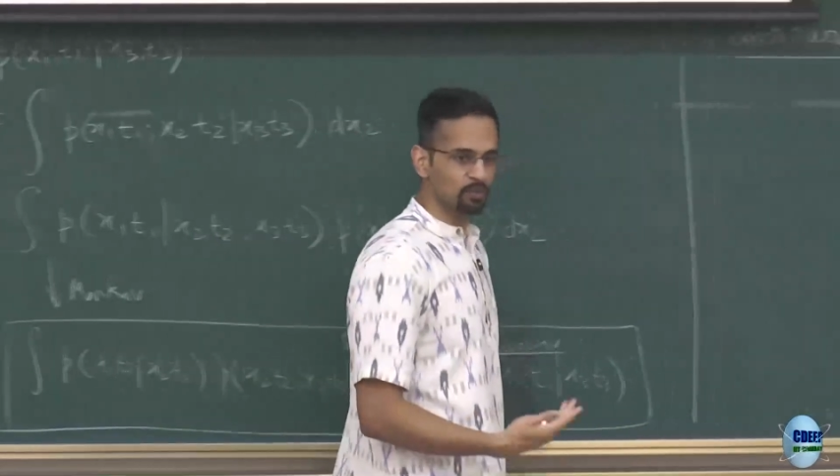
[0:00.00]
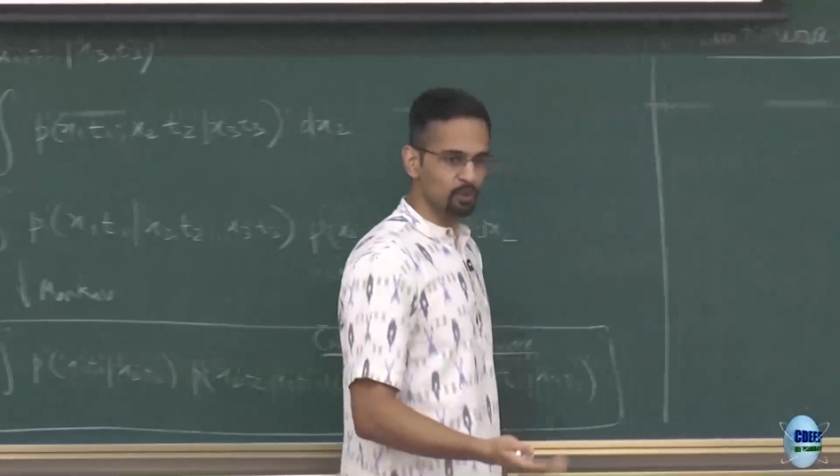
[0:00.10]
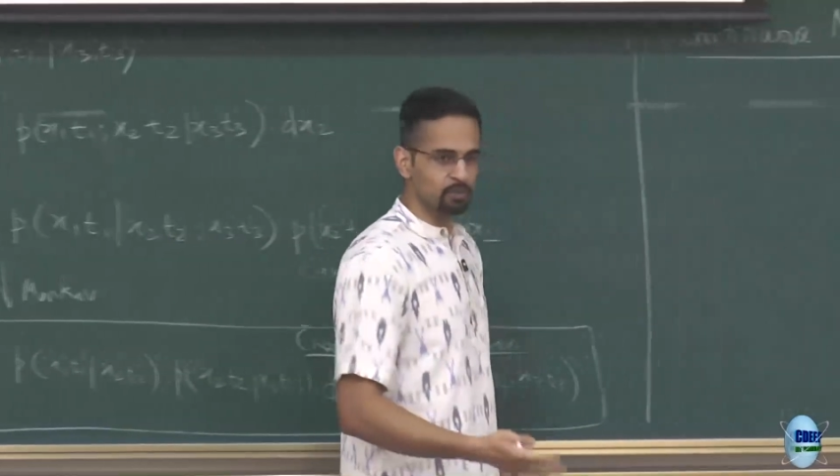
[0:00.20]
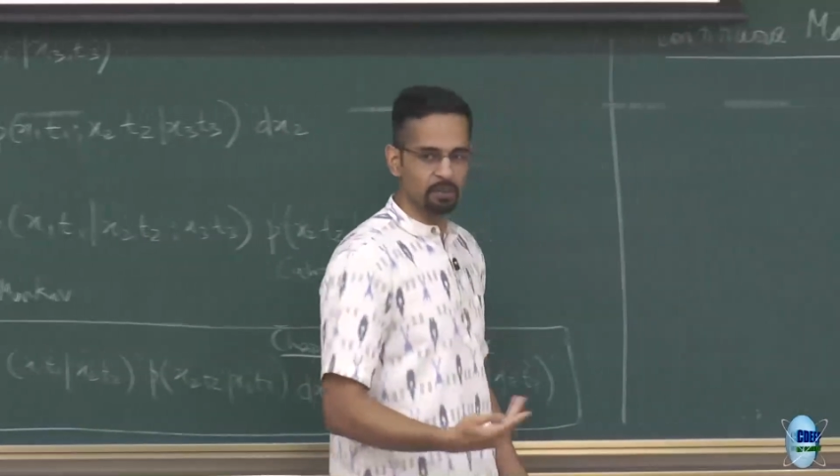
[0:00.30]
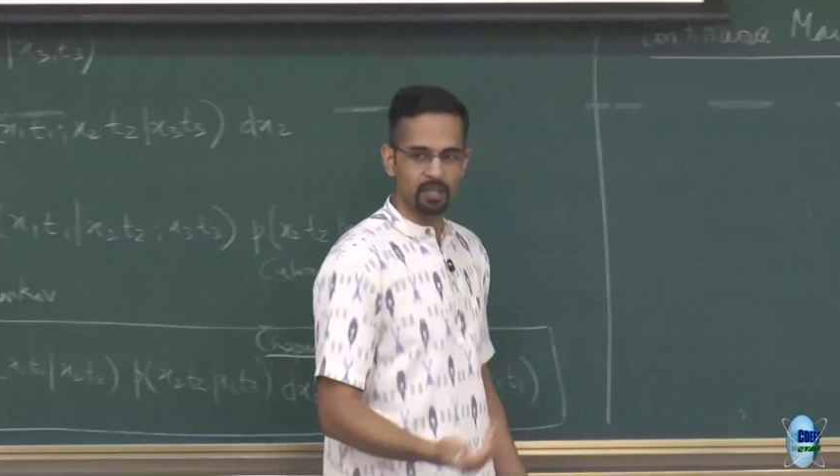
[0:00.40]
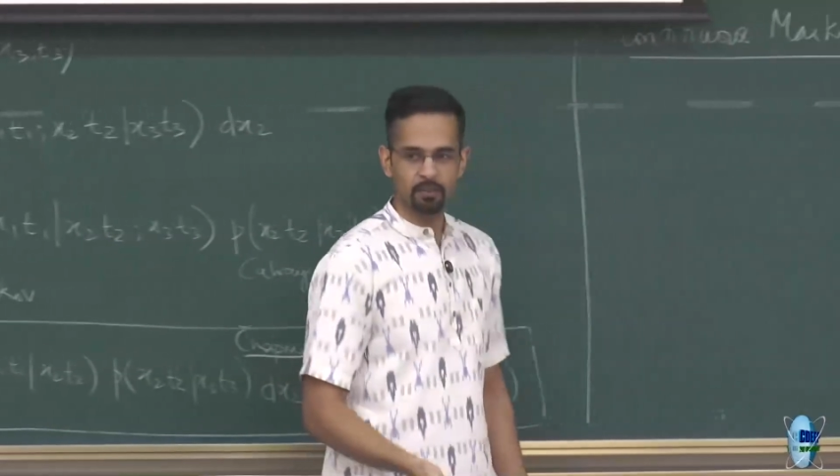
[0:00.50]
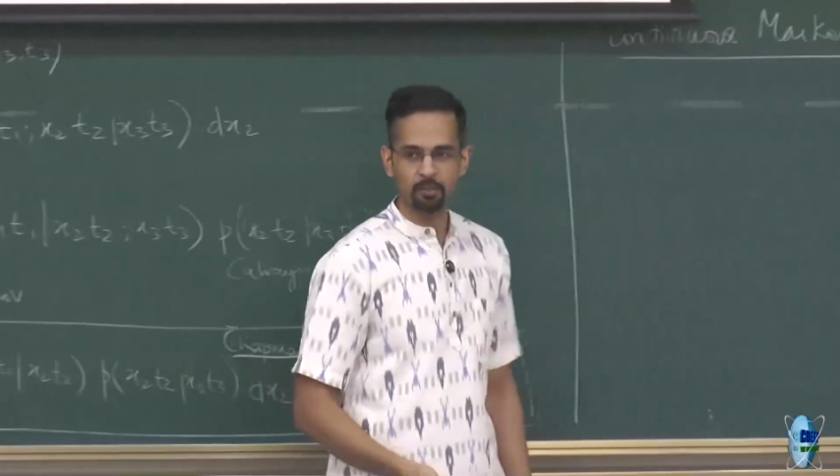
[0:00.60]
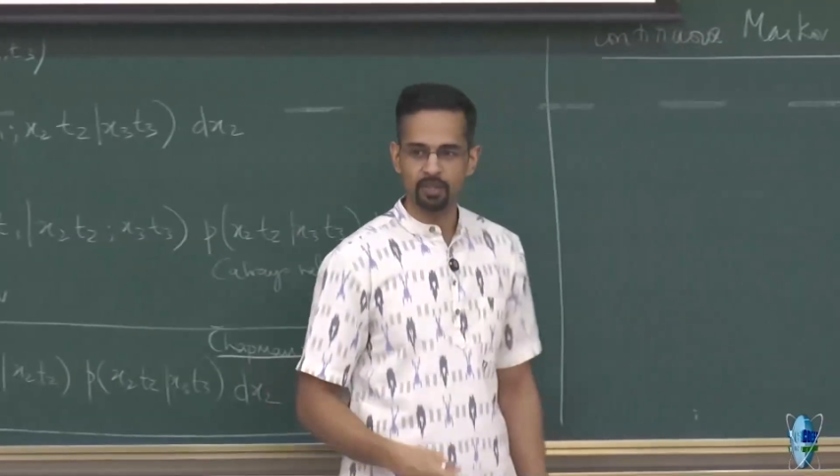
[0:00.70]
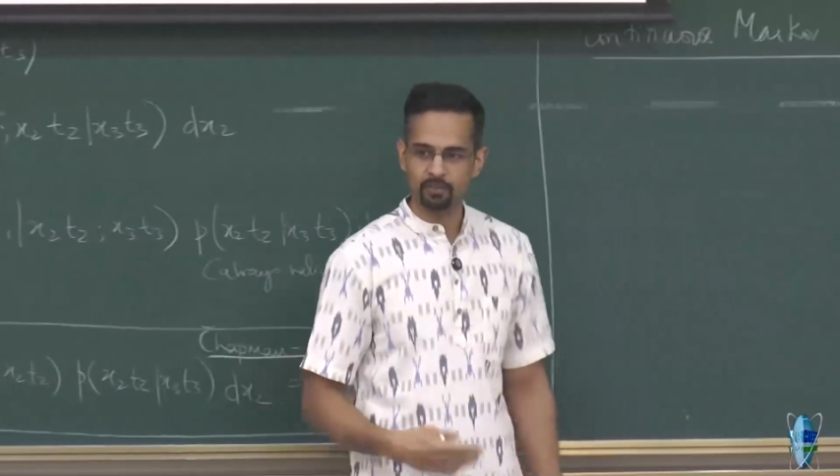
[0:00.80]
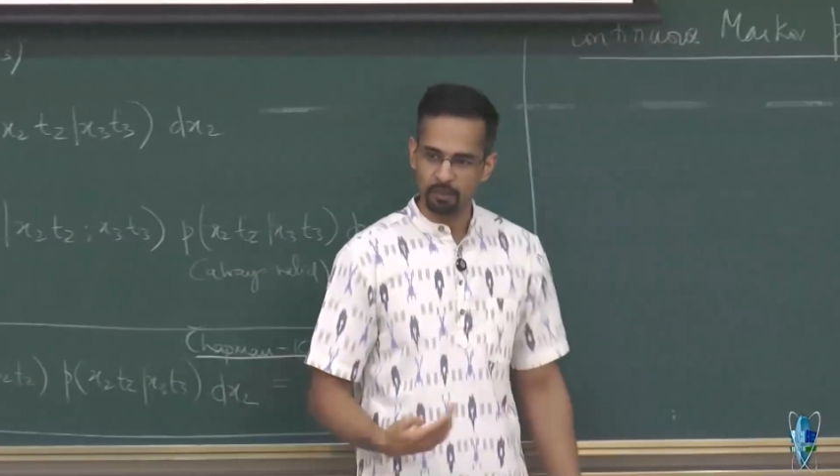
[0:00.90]
those billiard
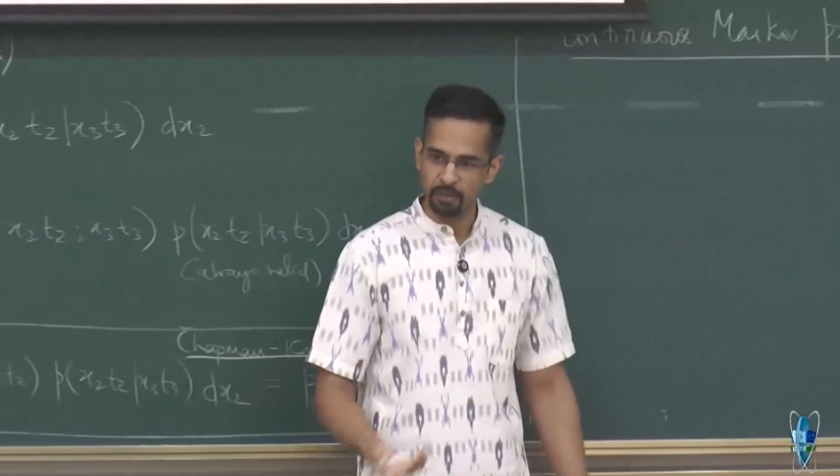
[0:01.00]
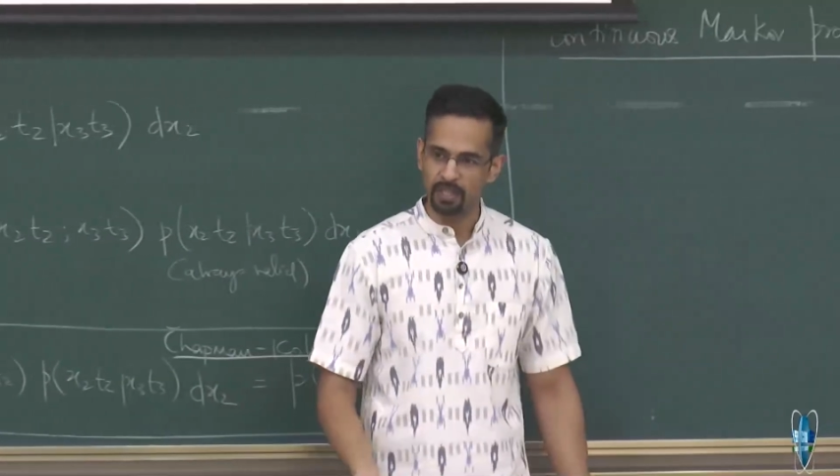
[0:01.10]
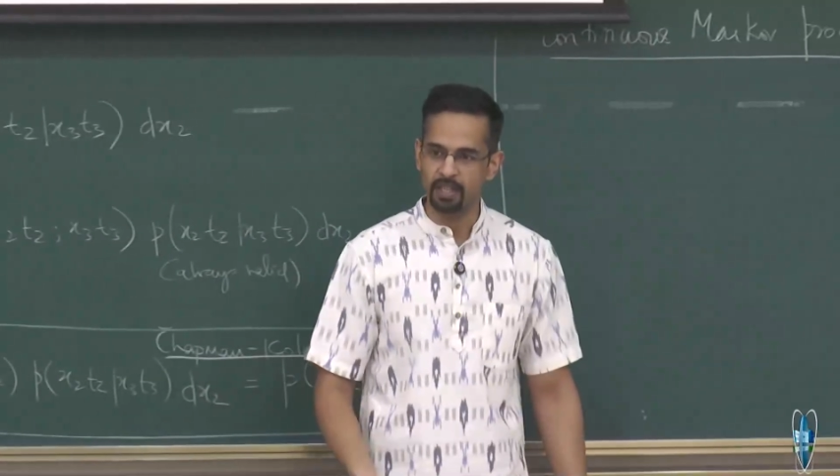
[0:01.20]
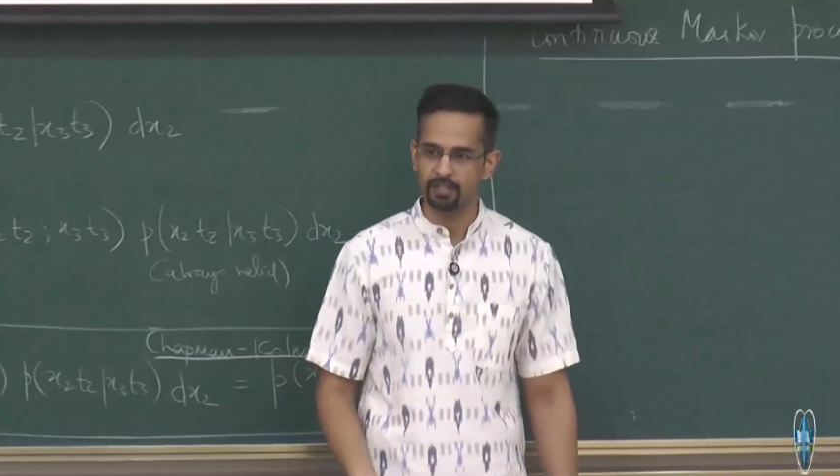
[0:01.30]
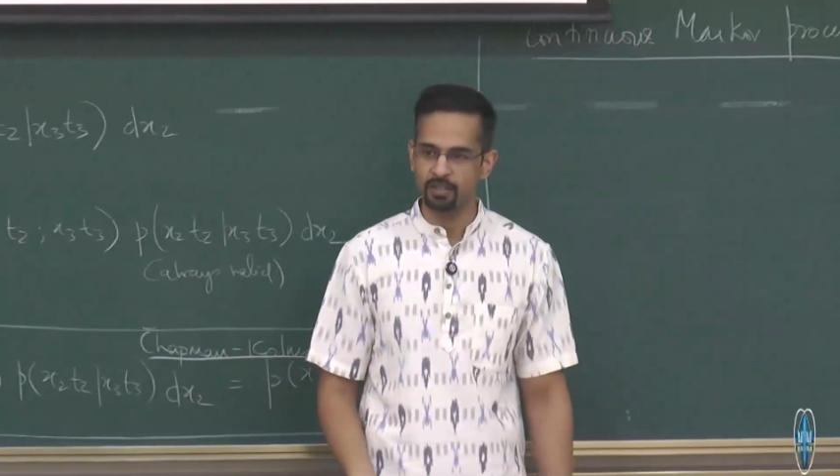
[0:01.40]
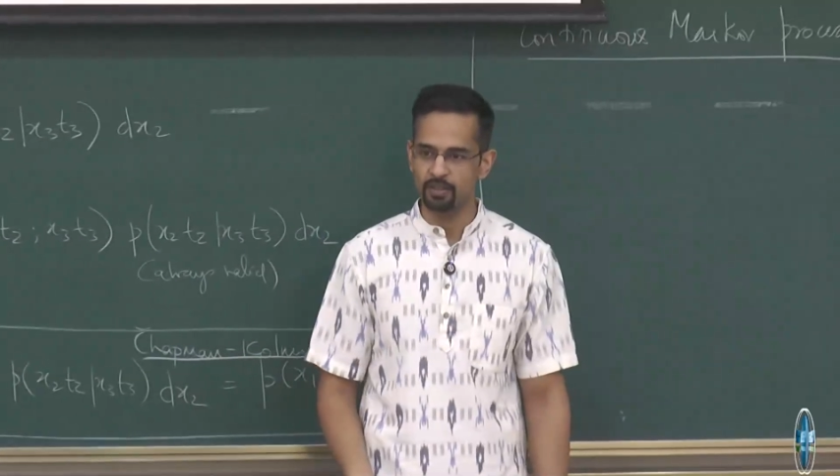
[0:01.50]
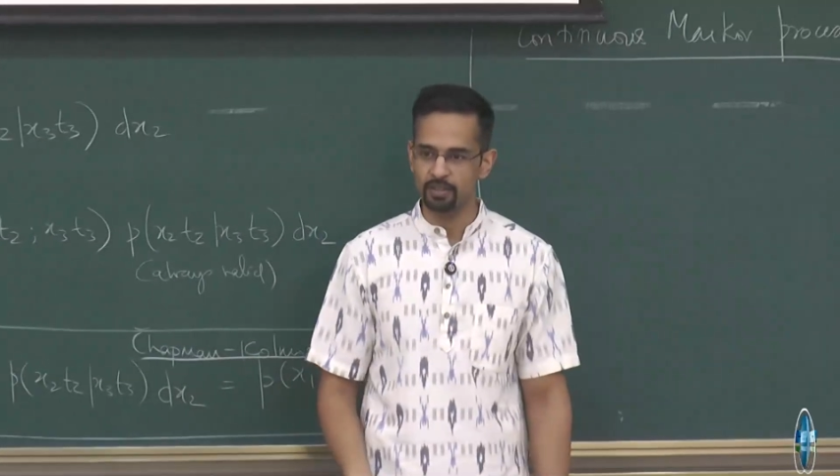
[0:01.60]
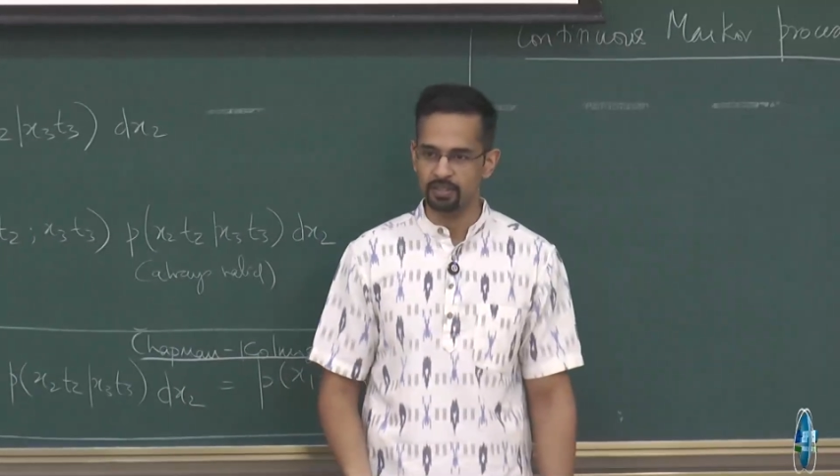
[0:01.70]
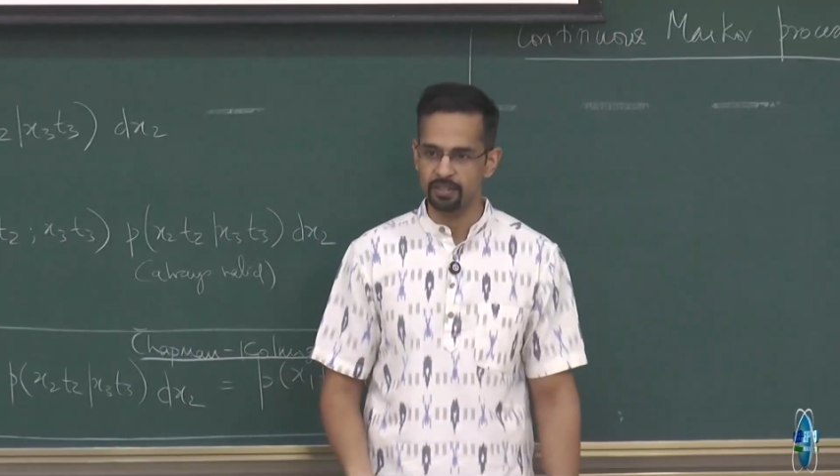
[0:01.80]
balls will be a continuous